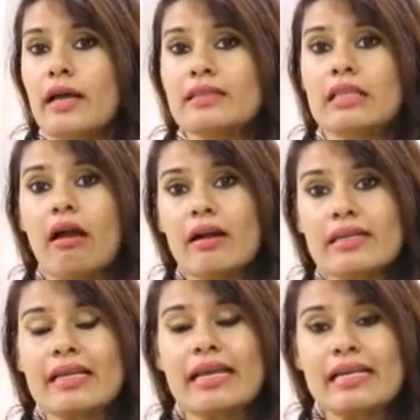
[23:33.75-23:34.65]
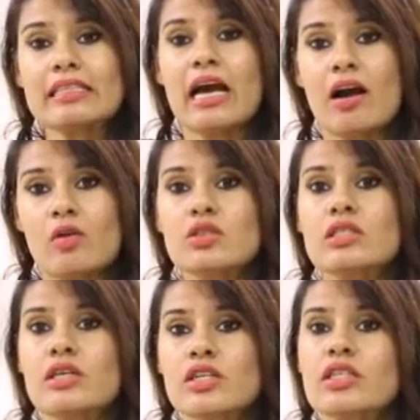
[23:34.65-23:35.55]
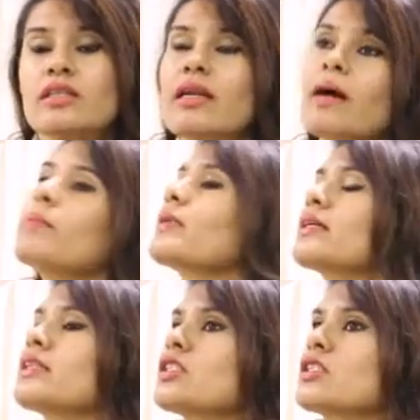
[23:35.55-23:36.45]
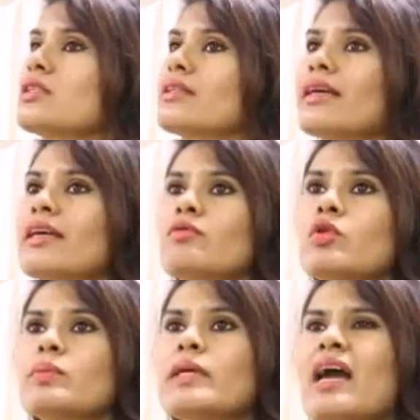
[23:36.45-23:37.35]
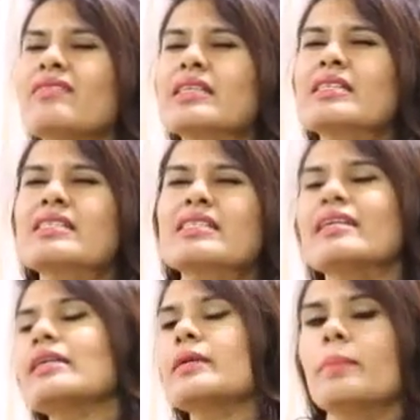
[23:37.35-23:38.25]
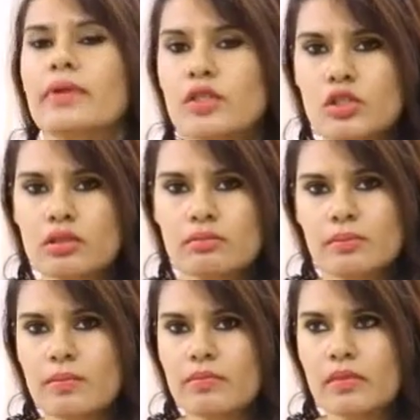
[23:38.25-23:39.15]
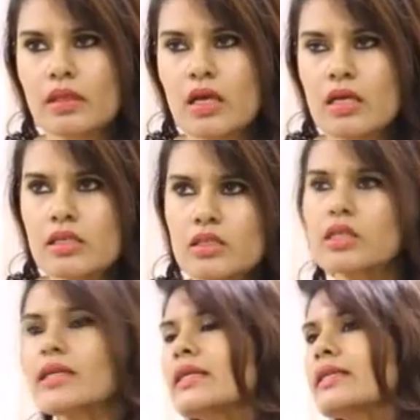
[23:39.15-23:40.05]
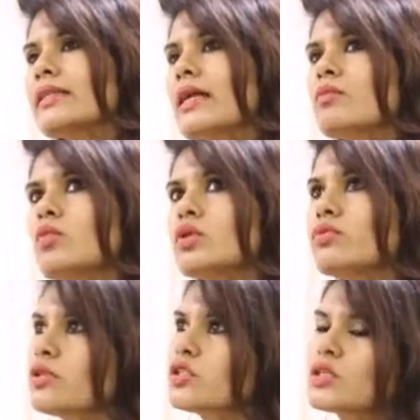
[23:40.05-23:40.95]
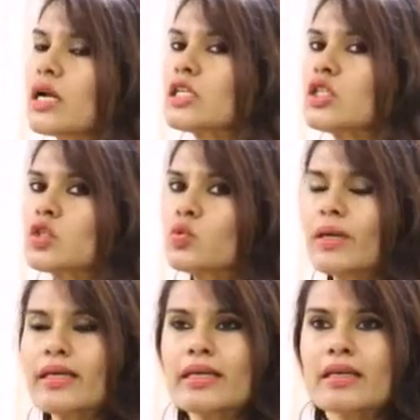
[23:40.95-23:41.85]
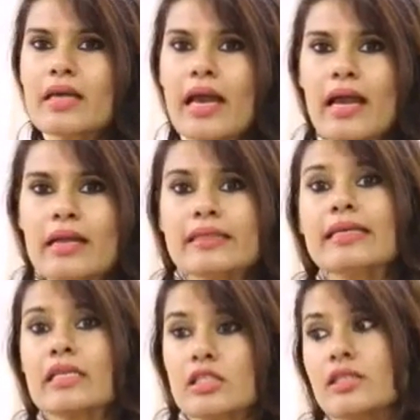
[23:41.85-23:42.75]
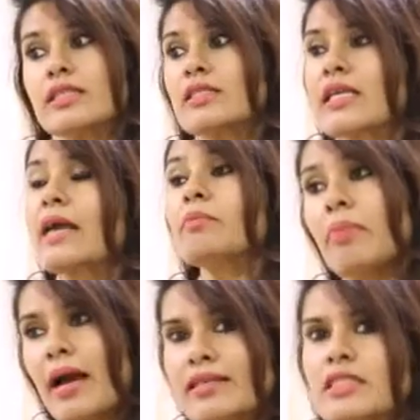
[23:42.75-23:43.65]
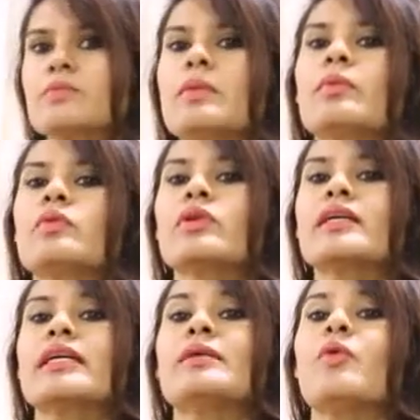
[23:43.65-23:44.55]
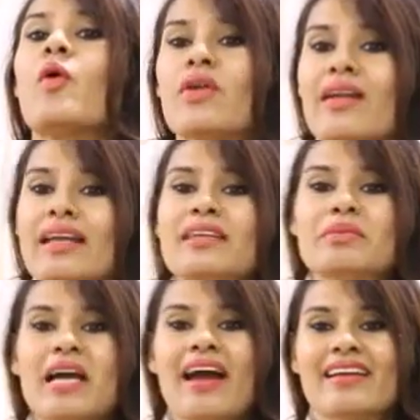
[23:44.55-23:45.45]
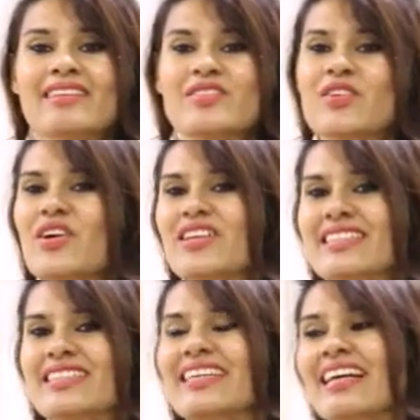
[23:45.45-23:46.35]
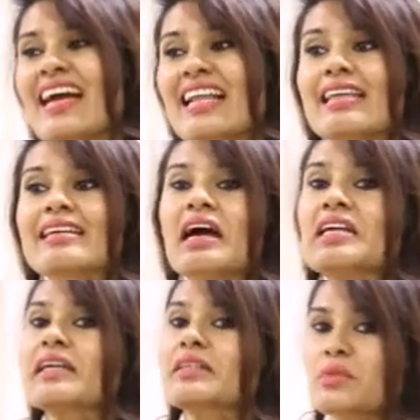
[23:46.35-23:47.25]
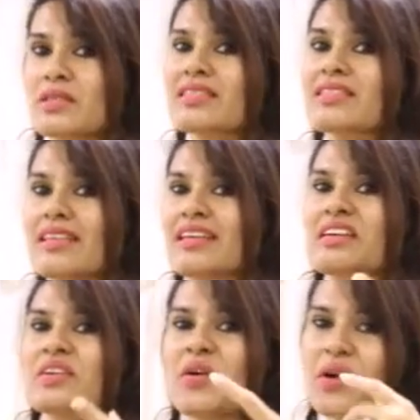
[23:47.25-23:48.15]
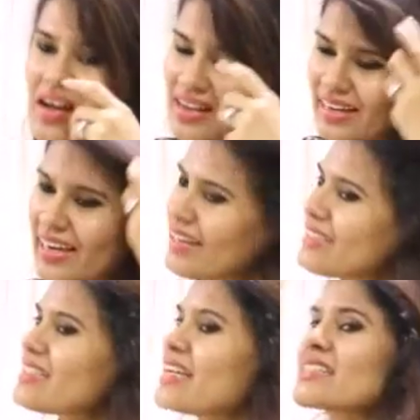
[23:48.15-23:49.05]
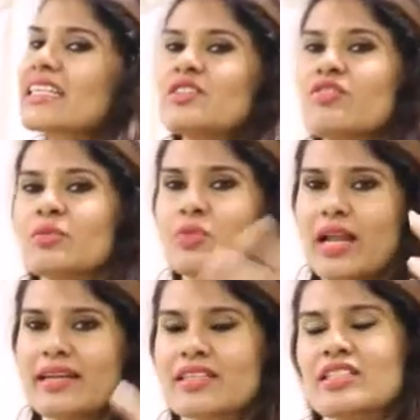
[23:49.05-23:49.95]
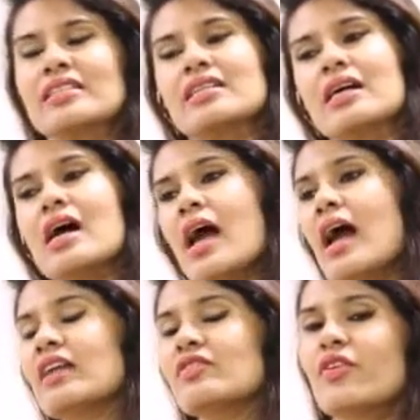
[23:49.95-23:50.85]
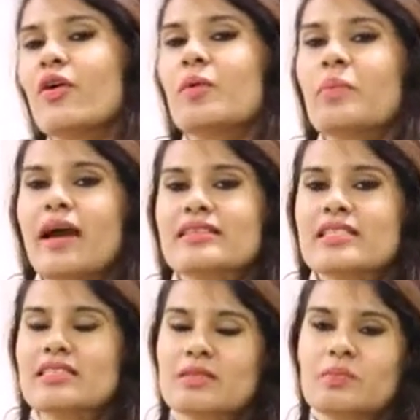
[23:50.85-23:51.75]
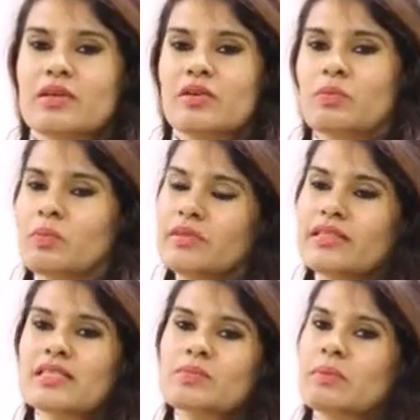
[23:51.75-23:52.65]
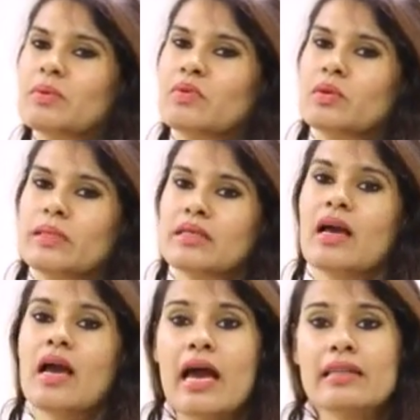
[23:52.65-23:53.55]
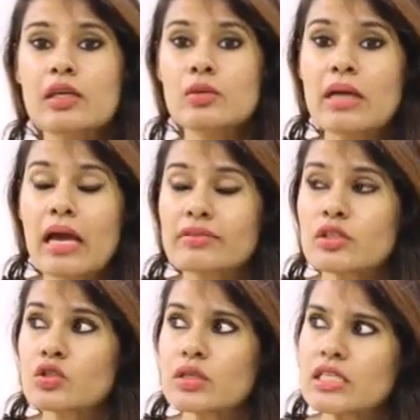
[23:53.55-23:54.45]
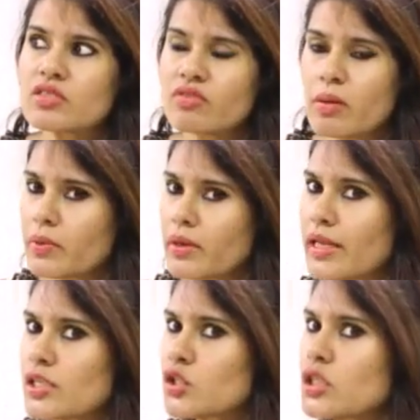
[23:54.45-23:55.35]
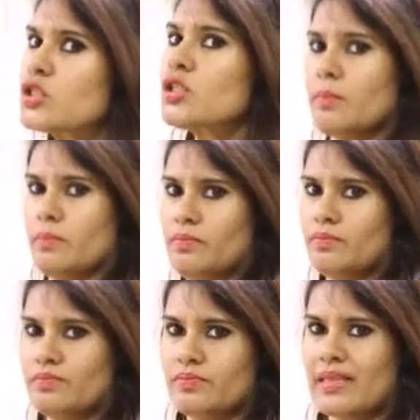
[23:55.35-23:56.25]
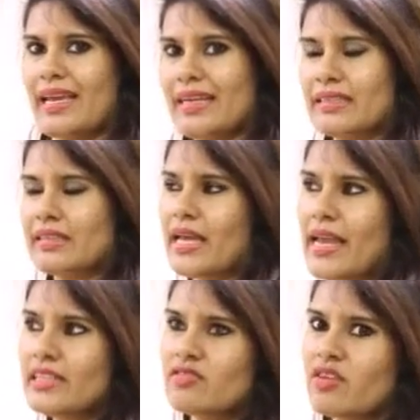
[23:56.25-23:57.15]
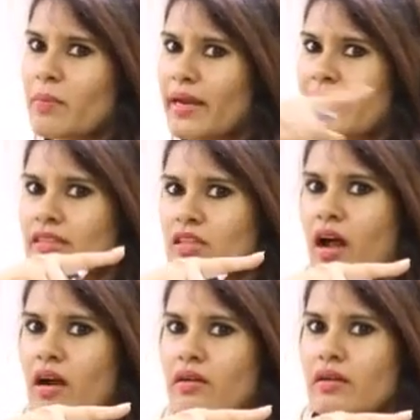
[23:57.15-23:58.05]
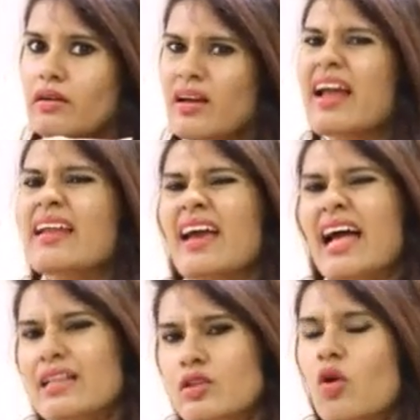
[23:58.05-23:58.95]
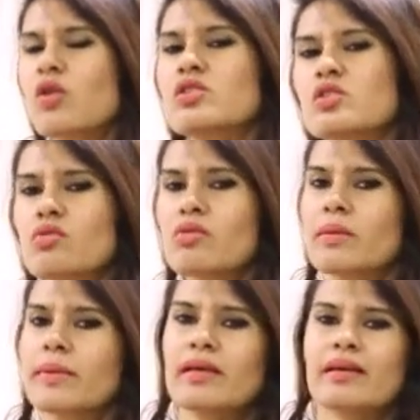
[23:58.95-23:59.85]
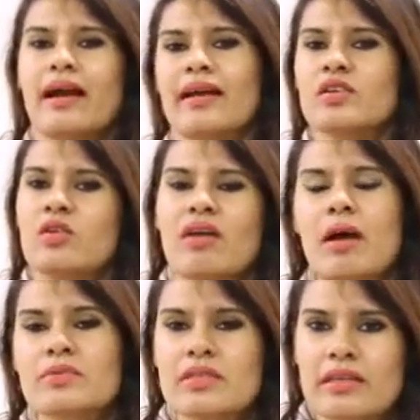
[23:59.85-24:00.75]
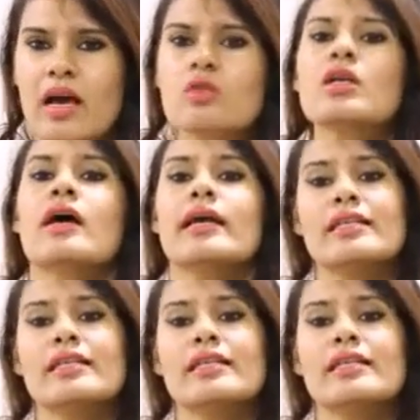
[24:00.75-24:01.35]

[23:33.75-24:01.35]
And 3rd and 8th house Nakshatra means they will be having sudden depression. Suddenly their mood will start swinging, and yes, this time Pisces people will keep on running behind astrology. Like earlier it was, Aries, I said, for Mula Nakshatra, and for Pisces, these people will be, and they will be having stress from relationship. 8 from 8 third, and health also will be kind of ups and down.